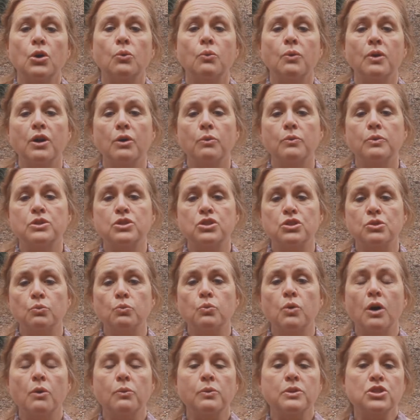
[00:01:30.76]
where would
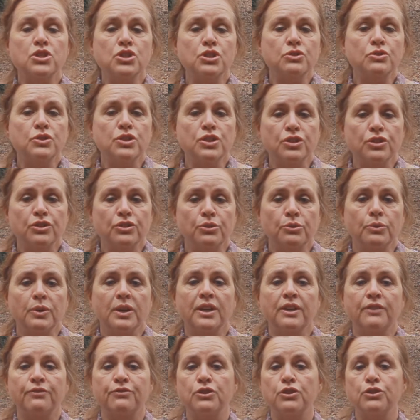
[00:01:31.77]
what would you do
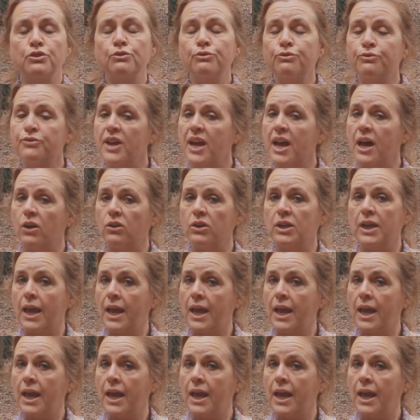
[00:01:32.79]
if you found